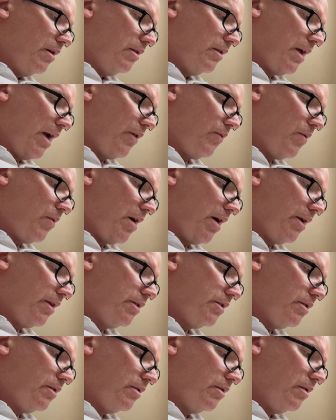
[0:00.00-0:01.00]

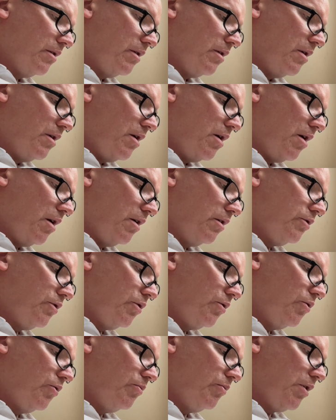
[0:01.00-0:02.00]
Likewise, all to
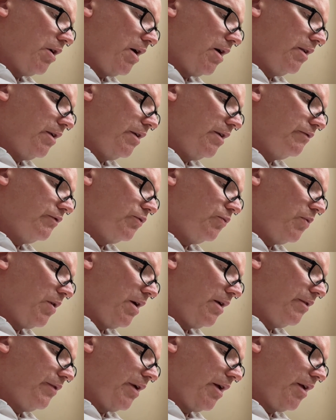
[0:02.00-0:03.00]
whom God gives
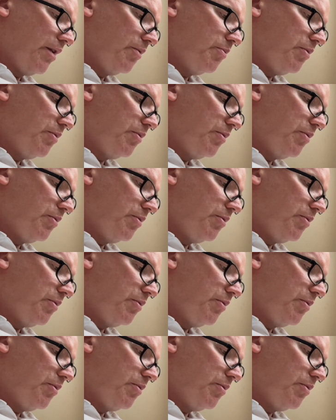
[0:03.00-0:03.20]
wealth and